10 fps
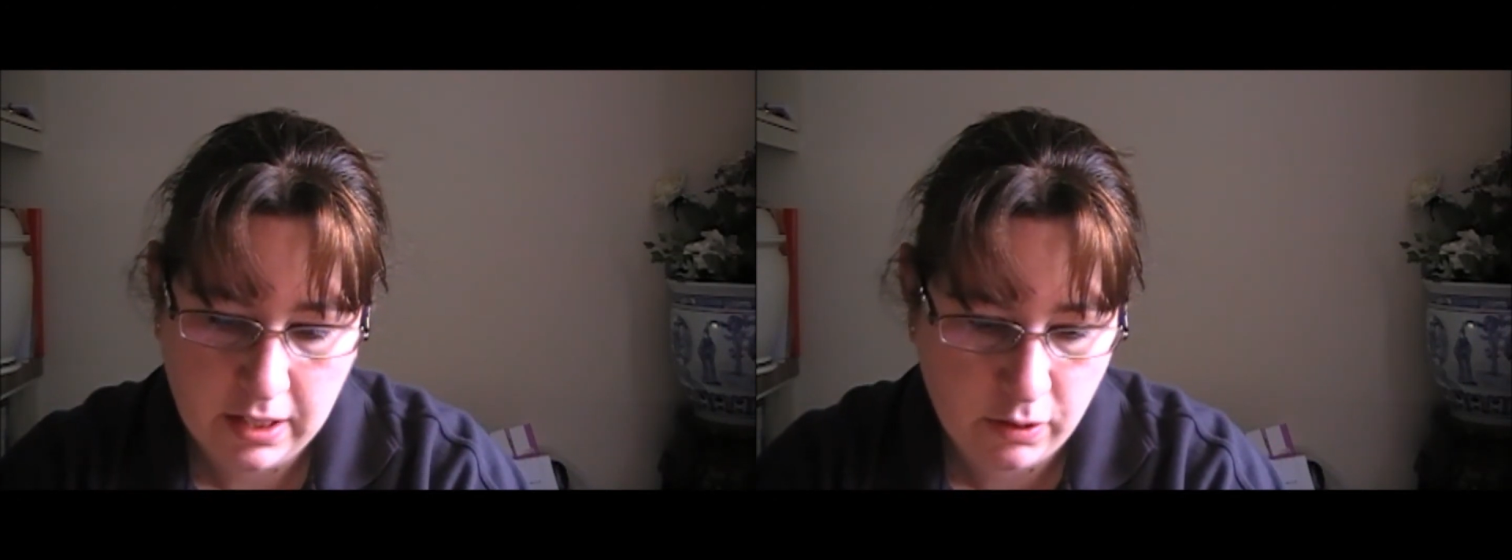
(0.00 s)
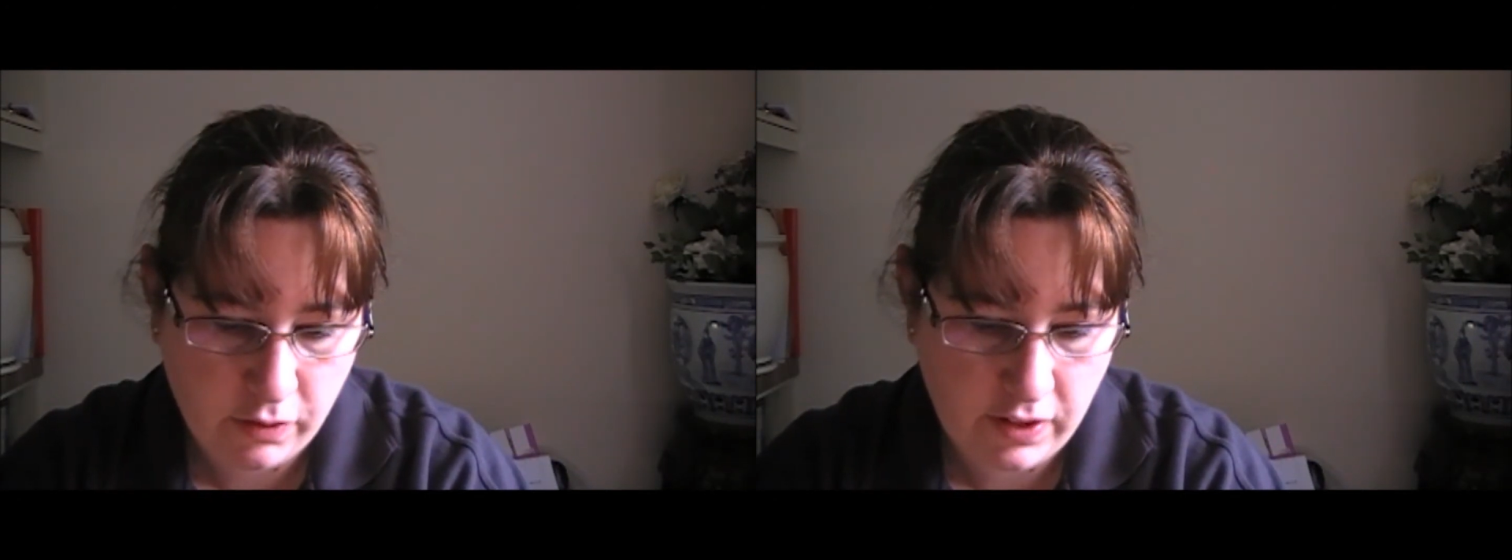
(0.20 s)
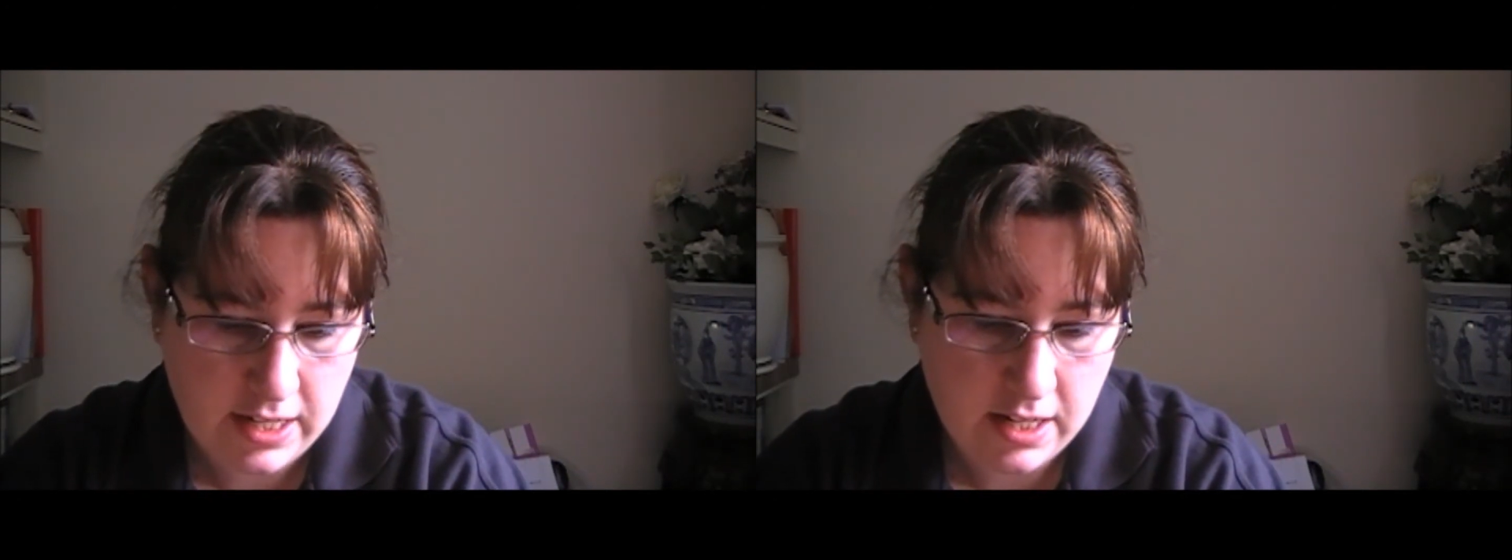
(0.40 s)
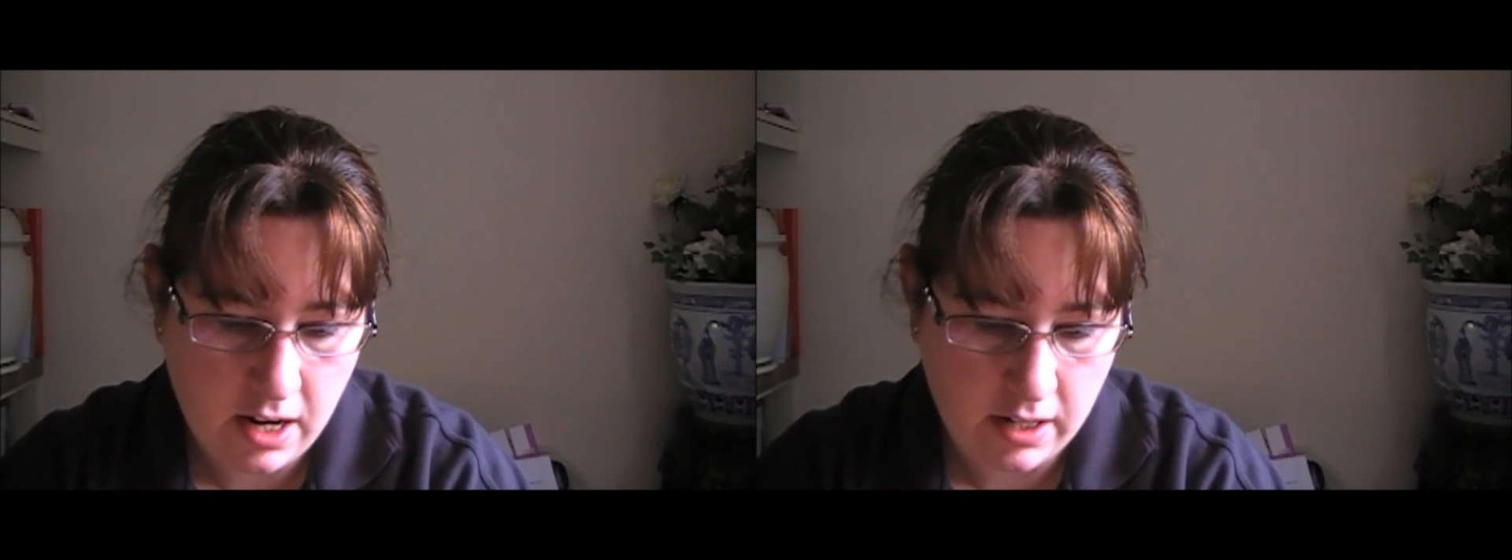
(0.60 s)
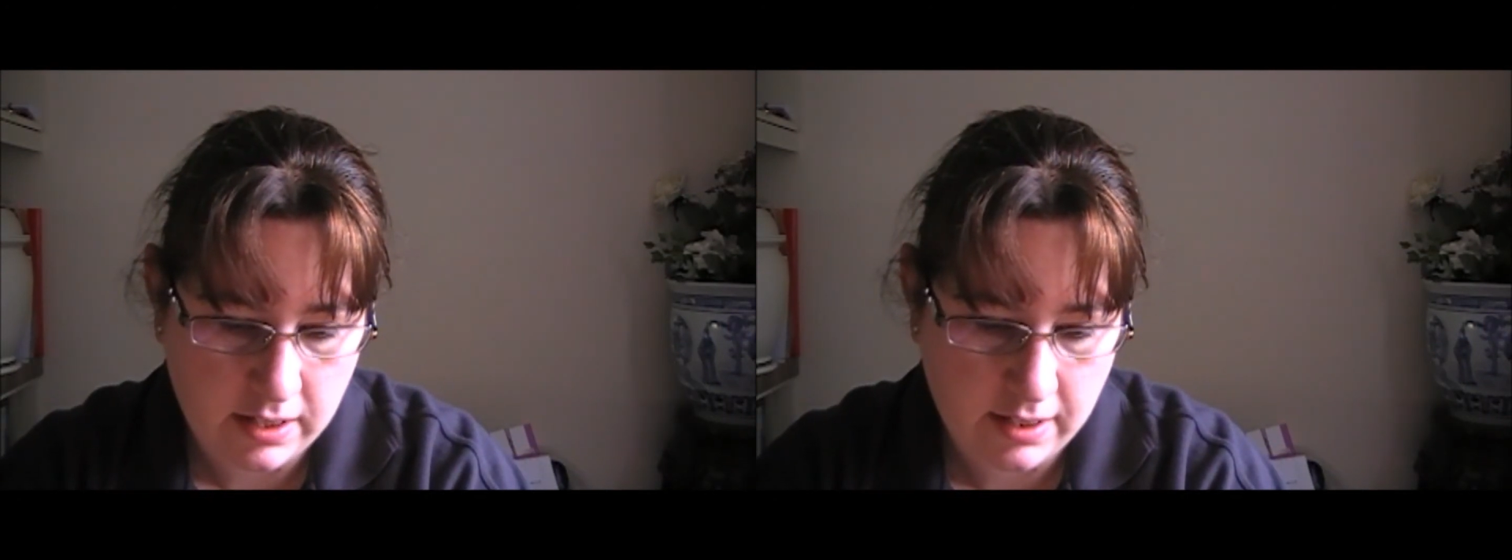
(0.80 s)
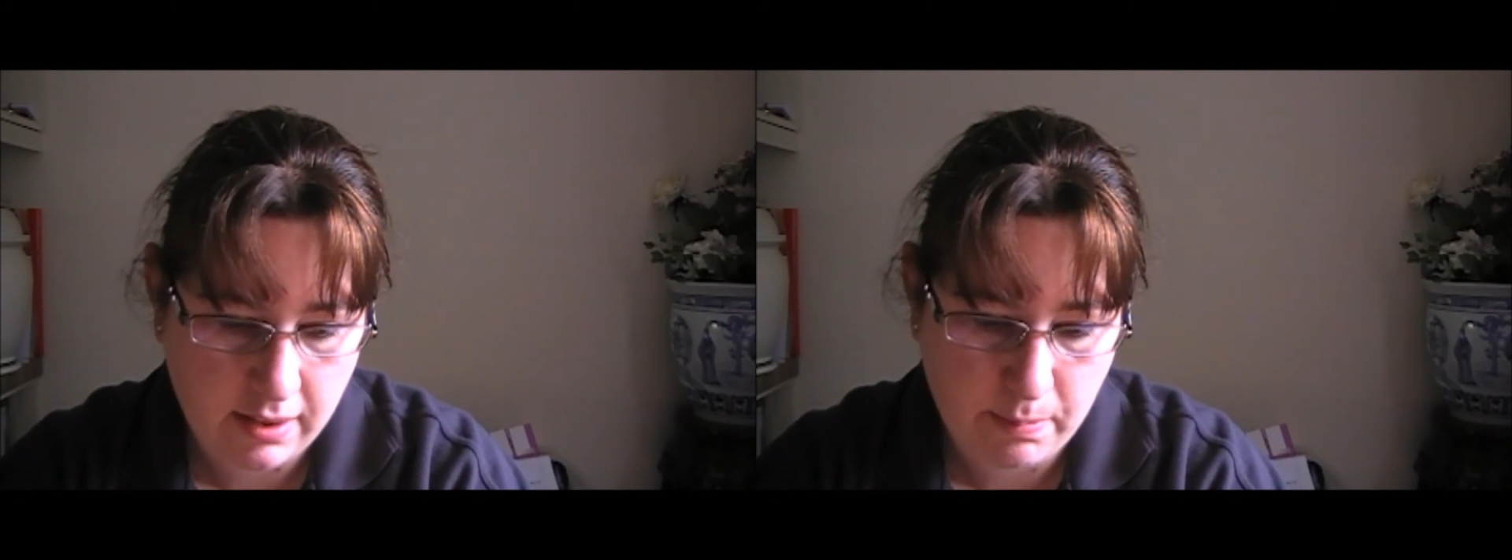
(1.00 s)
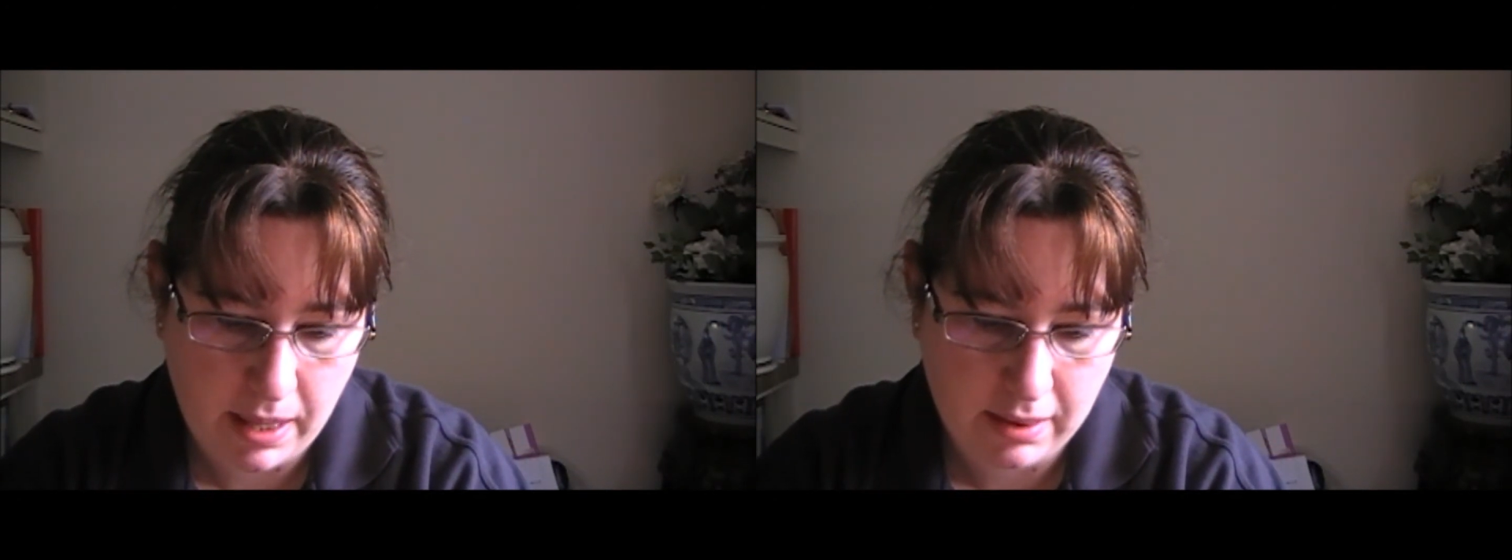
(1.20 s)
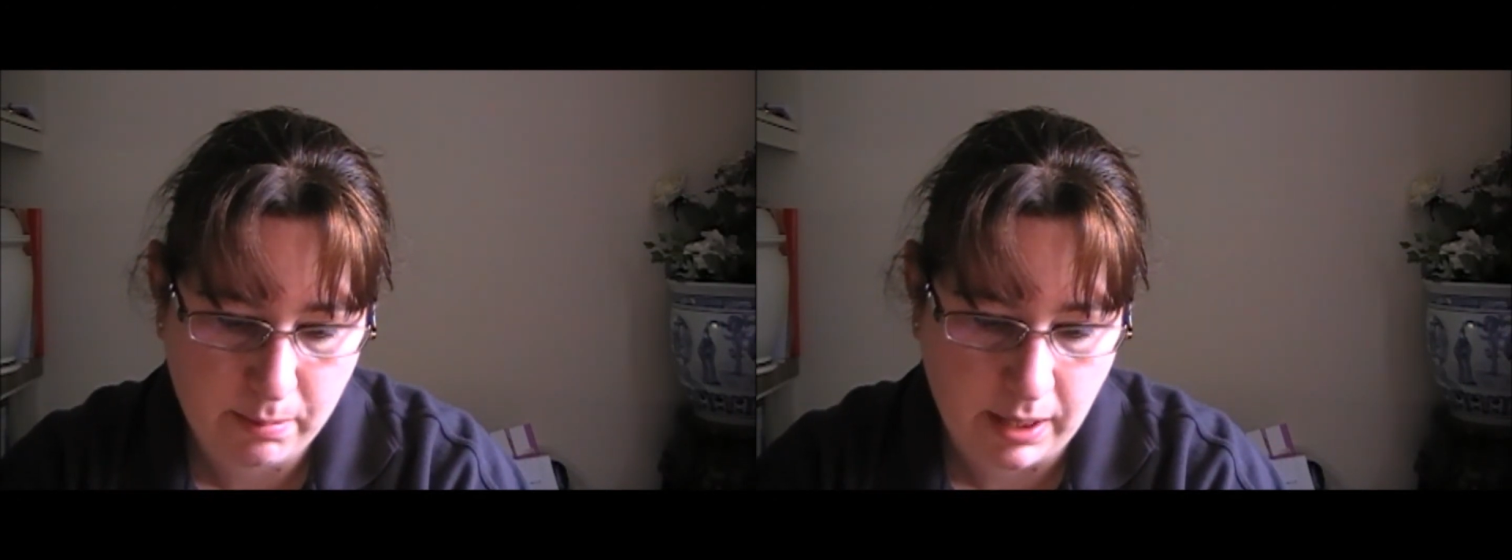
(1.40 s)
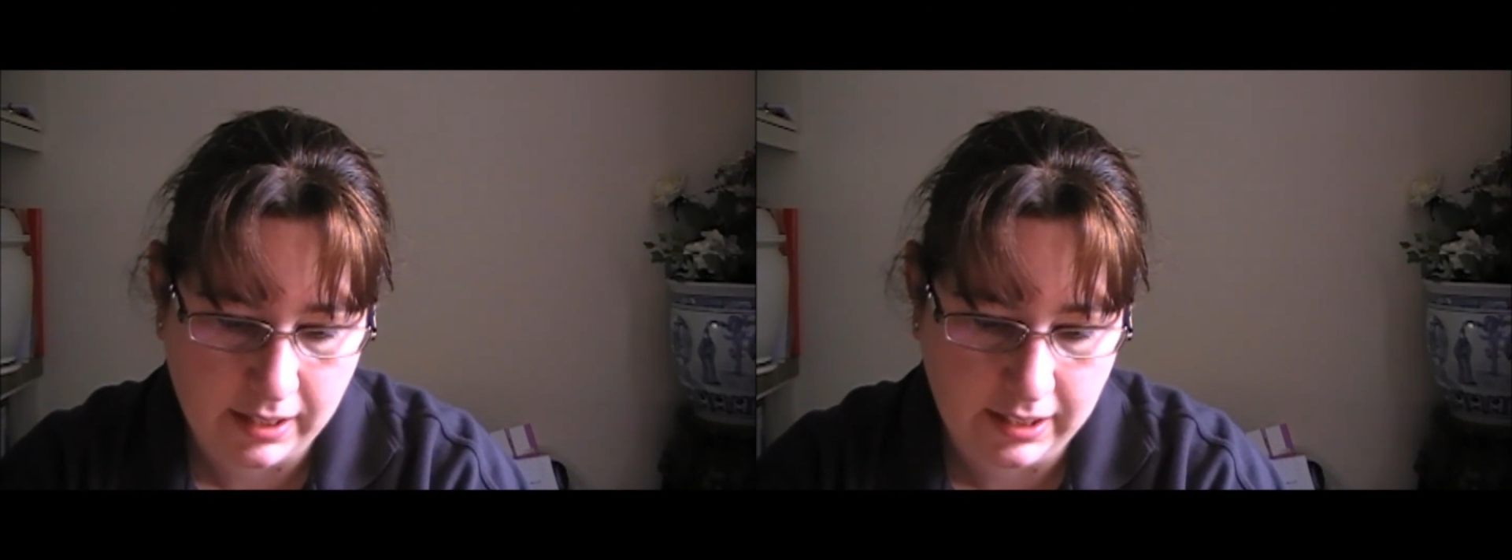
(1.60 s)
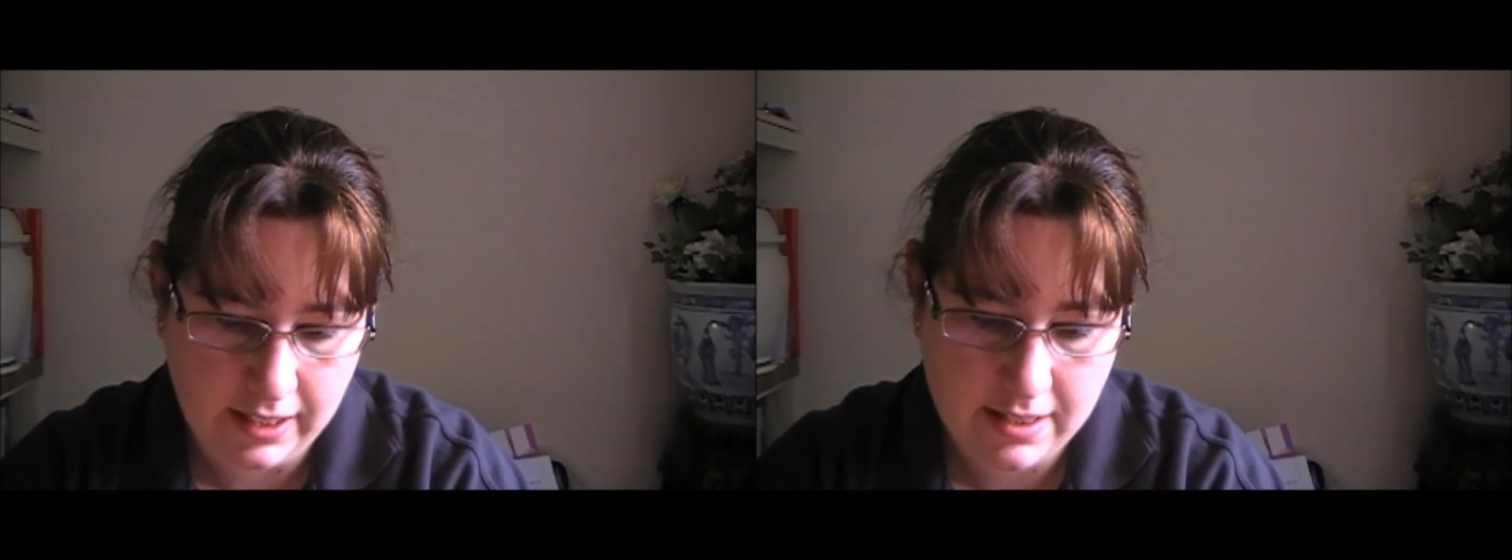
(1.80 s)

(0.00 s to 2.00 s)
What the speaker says: graffiti artist Beth Bradley